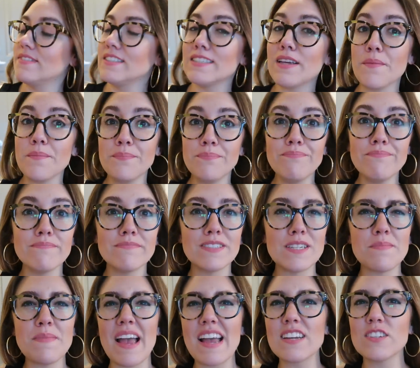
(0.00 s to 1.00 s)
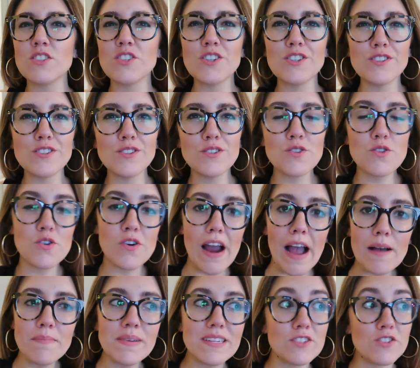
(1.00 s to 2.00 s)
Some external
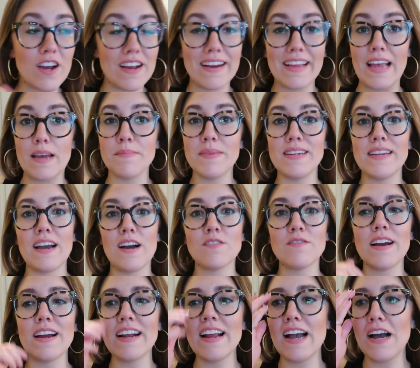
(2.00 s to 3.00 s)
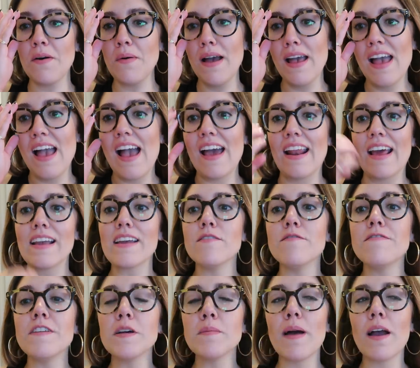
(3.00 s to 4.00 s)
crap is trying to get me down right now. And I
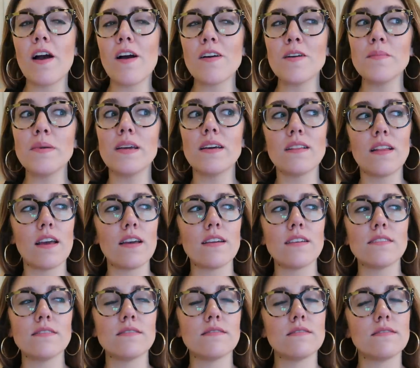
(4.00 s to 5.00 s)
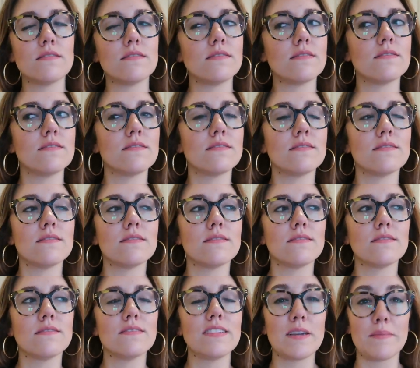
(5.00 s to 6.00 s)
can feel my heart being like
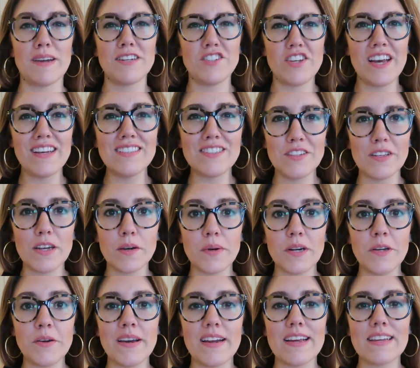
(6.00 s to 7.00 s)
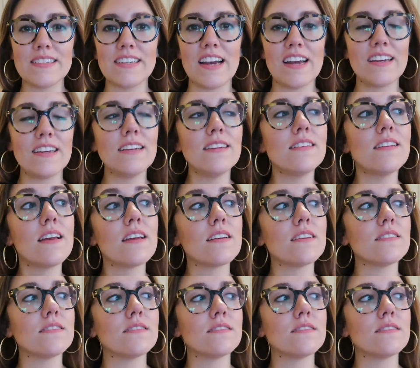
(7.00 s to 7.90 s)
my chest, you know, like where you get anxiety. Like,